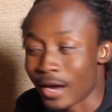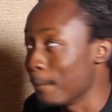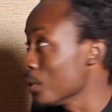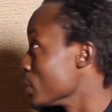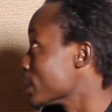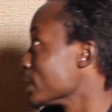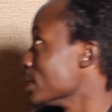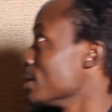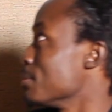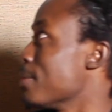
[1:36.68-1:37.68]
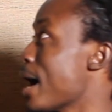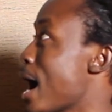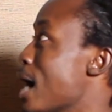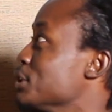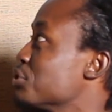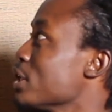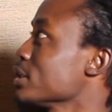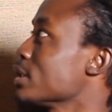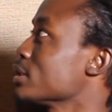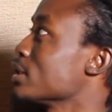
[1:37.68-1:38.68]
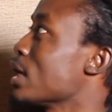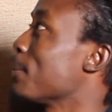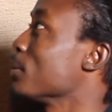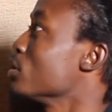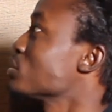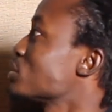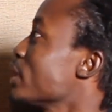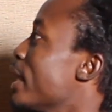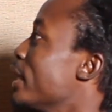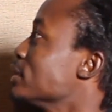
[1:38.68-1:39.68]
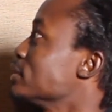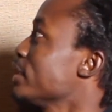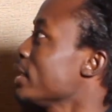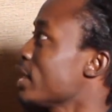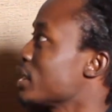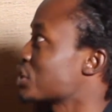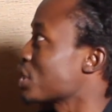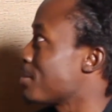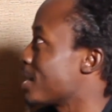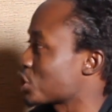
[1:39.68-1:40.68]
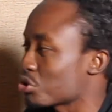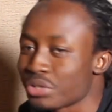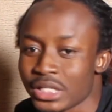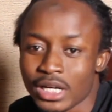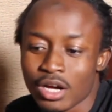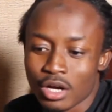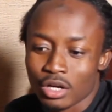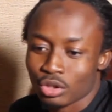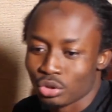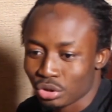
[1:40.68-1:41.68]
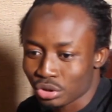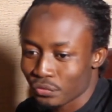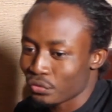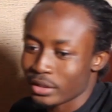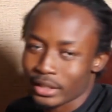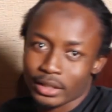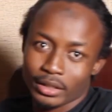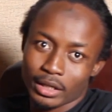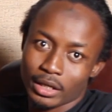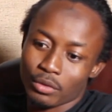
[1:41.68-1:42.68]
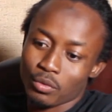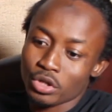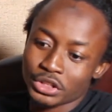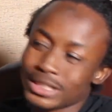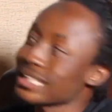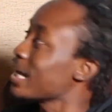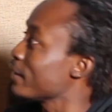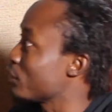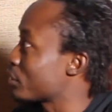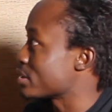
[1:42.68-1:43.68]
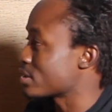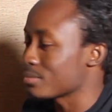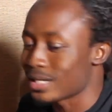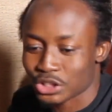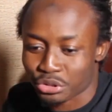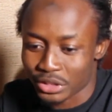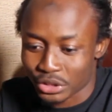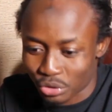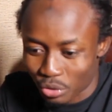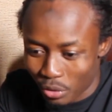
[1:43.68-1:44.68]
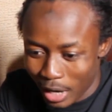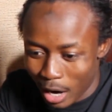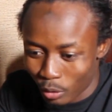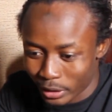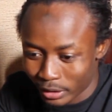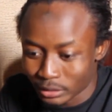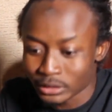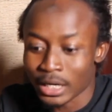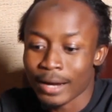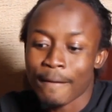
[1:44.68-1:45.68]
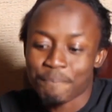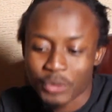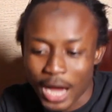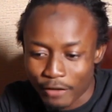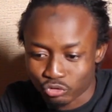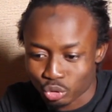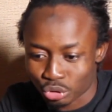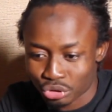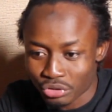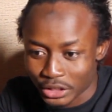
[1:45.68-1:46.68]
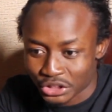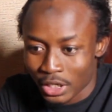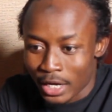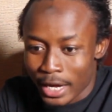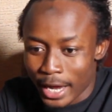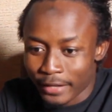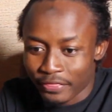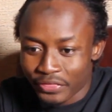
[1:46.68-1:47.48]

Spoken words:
a book by Andreas Antonopoulos, and then I share my screen. Those of you that are watching live, you can see my screen, so I wouldn't have to stretch. And